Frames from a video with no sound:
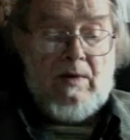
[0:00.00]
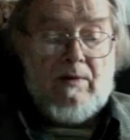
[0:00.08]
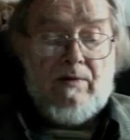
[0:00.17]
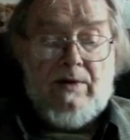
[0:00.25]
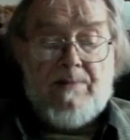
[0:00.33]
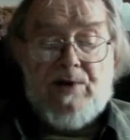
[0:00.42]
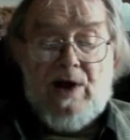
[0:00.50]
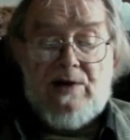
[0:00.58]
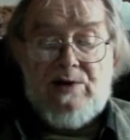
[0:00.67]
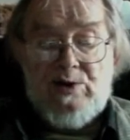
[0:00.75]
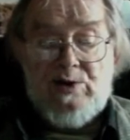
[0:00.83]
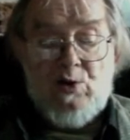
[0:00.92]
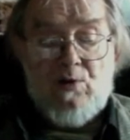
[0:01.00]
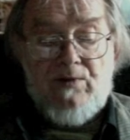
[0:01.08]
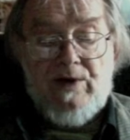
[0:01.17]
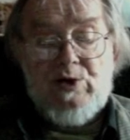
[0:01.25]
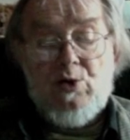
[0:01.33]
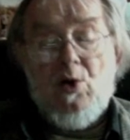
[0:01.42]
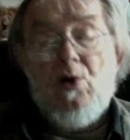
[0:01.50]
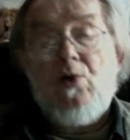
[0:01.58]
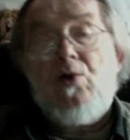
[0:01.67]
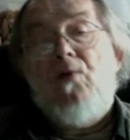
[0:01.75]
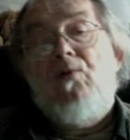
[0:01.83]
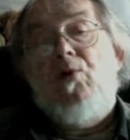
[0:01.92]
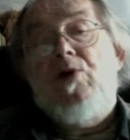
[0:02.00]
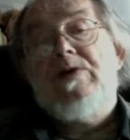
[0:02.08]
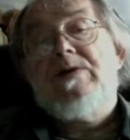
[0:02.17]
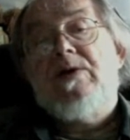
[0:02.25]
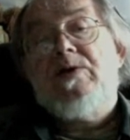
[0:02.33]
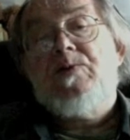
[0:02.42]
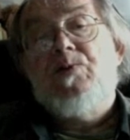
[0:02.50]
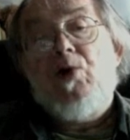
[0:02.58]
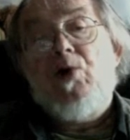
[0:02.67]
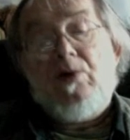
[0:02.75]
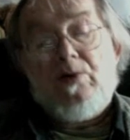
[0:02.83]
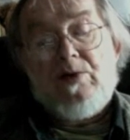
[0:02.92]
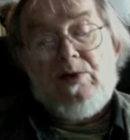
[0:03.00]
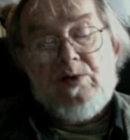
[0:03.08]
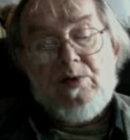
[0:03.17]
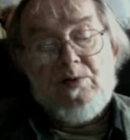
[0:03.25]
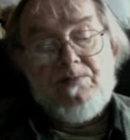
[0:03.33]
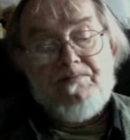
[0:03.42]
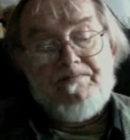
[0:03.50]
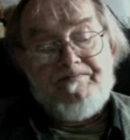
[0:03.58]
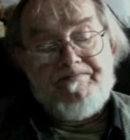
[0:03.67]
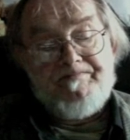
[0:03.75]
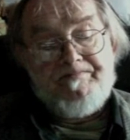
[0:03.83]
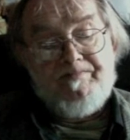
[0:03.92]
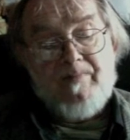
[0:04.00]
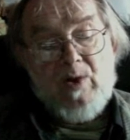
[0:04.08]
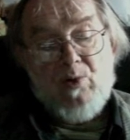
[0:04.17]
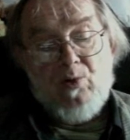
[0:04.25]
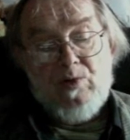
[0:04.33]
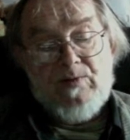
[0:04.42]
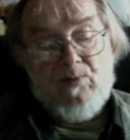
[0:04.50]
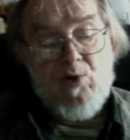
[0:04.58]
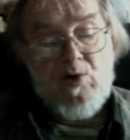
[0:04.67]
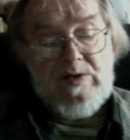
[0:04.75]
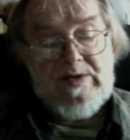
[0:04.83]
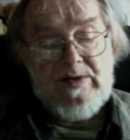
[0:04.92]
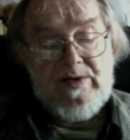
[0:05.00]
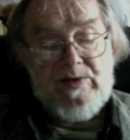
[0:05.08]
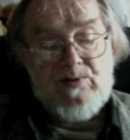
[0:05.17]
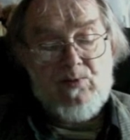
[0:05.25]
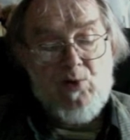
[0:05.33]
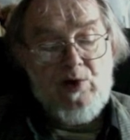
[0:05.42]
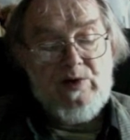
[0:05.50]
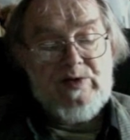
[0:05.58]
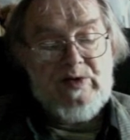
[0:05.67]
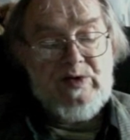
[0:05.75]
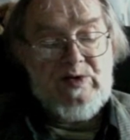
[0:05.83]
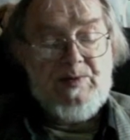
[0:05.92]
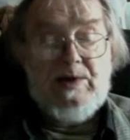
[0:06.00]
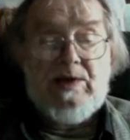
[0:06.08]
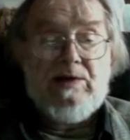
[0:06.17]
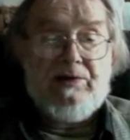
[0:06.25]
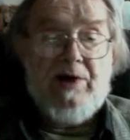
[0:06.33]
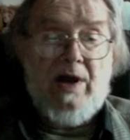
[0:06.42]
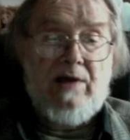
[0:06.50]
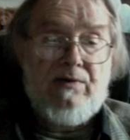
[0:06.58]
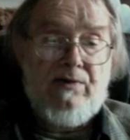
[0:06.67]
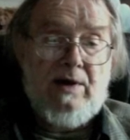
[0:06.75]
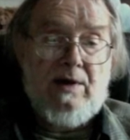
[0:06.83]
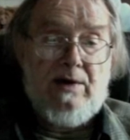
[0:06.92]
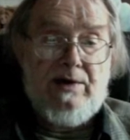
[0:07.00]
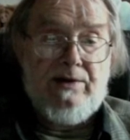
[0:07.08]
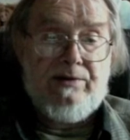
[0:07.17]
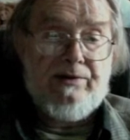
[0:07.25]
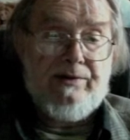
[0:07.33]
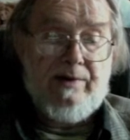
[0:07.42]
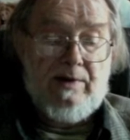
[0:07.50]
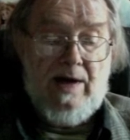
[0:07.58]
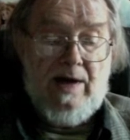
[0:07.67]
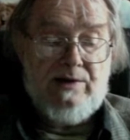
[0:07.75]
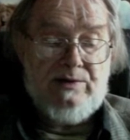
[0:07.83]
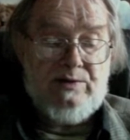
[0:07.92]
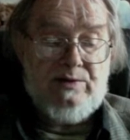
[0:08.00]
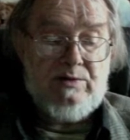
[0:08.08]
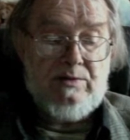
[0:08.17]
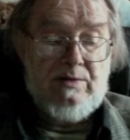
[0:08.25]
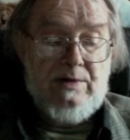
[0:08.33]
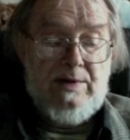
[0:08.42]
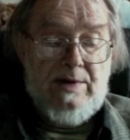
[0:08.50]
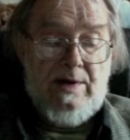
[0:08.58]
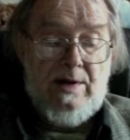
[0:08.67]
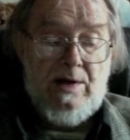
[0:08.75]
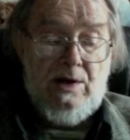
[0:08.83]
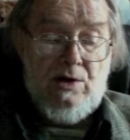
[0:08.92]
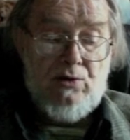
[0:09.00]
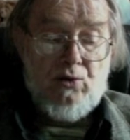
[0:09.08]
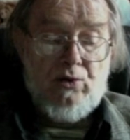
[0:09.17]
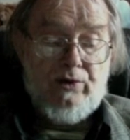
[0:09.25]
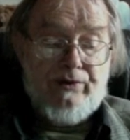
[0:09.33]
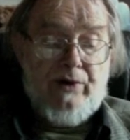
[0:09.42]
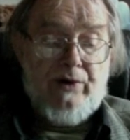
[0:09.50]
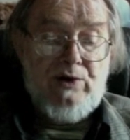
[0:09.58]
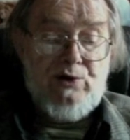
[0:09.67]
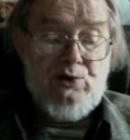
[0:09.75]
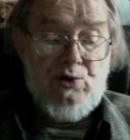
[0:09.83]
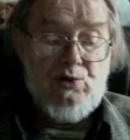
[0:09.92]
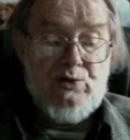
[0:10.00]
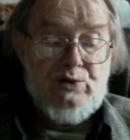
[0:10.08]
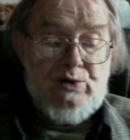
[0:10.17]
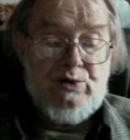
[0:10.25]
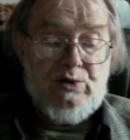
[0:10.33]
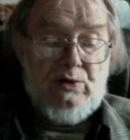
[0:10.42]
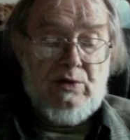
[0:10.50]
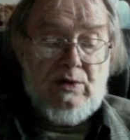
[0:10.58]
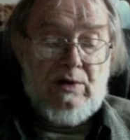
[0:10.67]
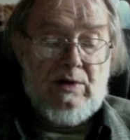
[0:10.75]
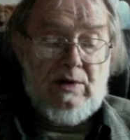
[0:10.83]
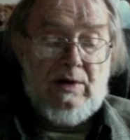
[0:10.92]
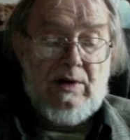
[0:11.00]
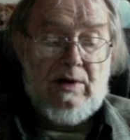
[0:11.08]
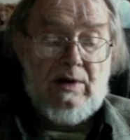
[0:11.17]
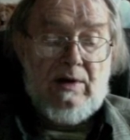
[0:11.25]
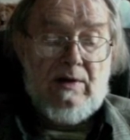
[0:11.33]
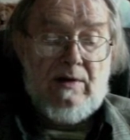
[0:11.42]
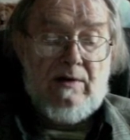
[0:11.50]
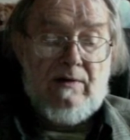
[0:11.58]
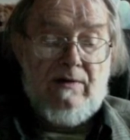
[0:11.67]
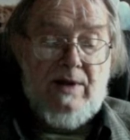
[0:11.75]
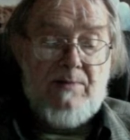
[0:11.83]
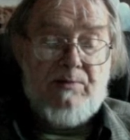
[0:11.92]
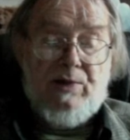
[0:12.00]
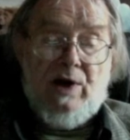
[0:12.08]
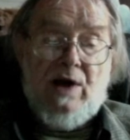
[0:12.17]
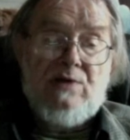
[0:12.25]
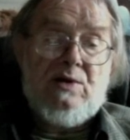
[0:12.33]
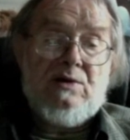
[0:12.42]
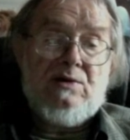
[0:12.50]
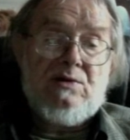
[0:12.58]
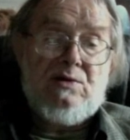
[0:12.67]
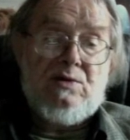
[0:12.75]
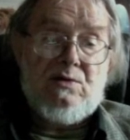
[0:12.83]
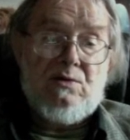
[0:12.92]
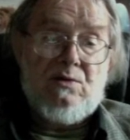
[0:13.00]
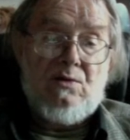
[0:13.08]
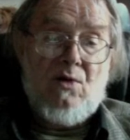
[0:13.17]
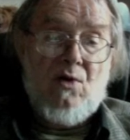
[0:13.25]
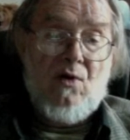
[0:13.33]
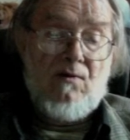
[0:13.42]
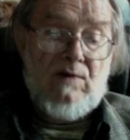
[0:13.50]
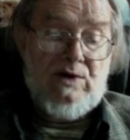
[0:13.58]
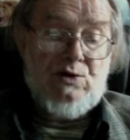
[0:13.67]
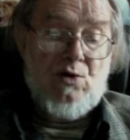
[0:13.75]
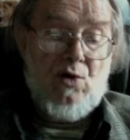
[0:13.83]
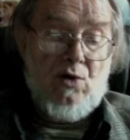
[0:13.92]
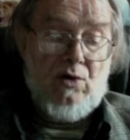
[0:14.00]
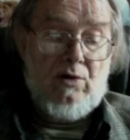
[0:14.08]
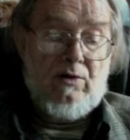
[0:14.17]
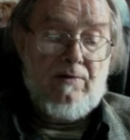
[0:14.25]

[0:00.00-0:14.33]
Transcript: The presence of the song of voiceless birds, whose voiceless voices penetrate the glittered glass, to introduce the presence of a song